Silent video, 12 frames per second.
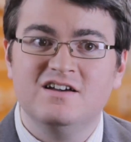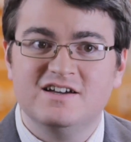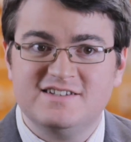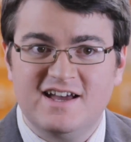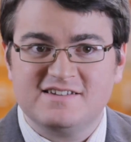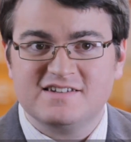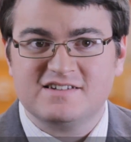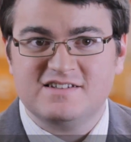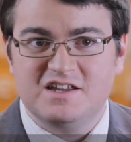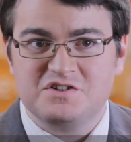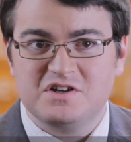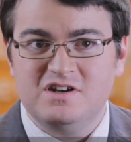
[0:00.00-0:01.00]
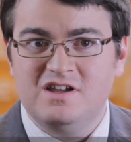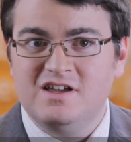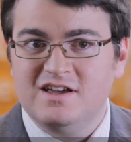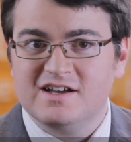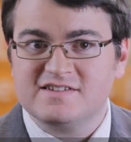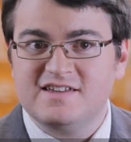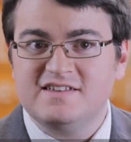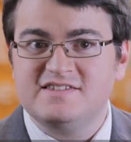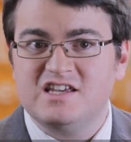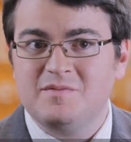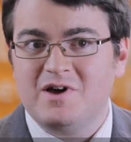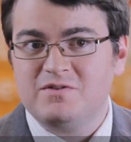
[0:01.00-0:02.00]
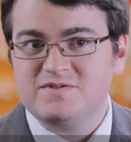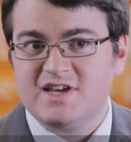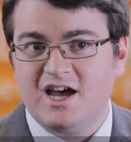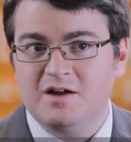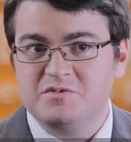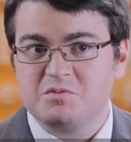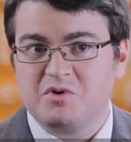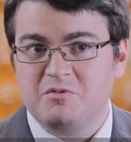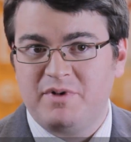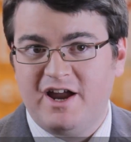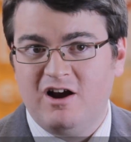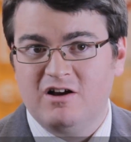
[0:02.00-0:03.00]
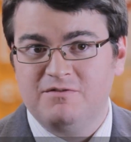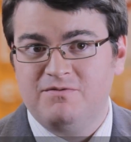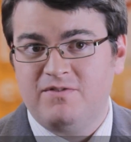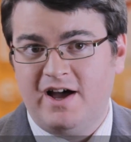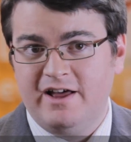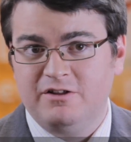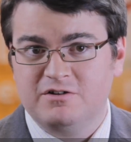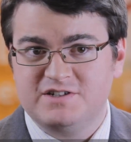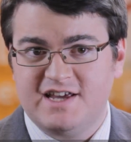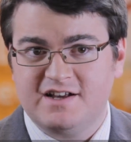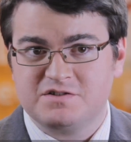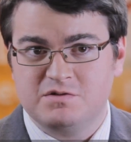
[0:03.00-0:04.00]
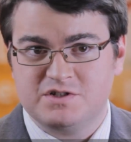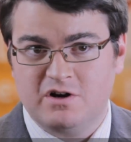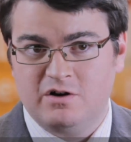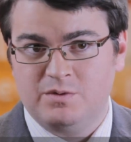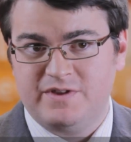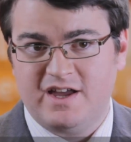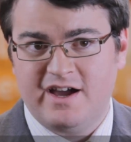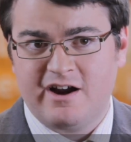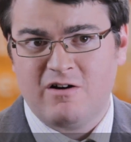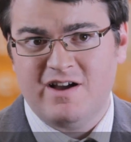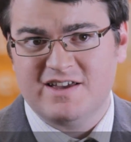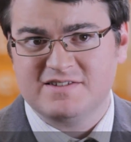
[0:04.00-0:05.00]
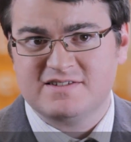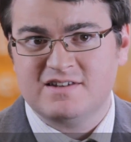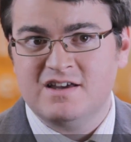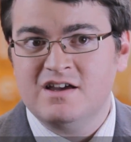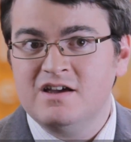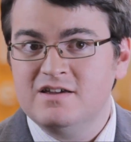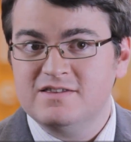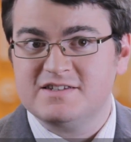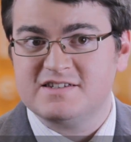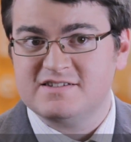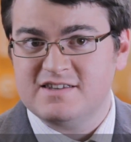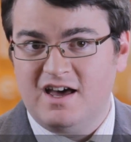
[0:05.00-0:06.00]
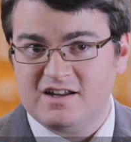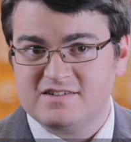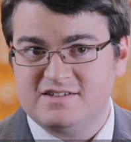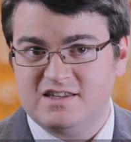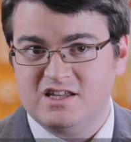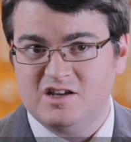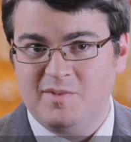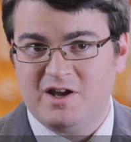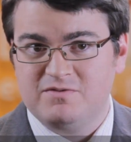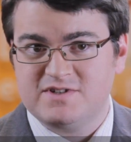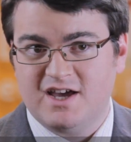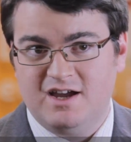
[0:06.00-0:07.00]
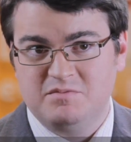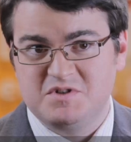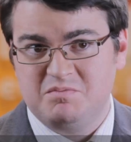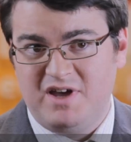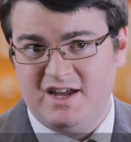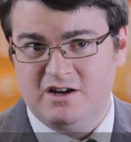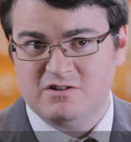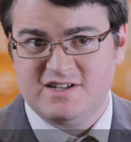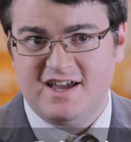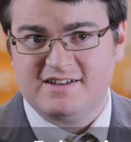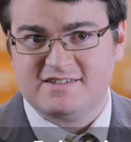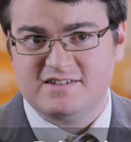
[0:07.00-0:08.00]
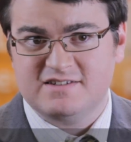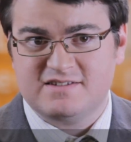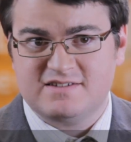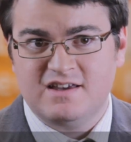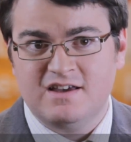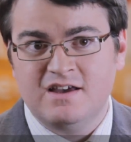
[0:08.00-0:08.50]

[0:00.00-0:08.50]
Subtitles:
A tax extension extends the amount of time to prepare and file your tax return with the IRS. This does not extend the amount of time to pay your taxes.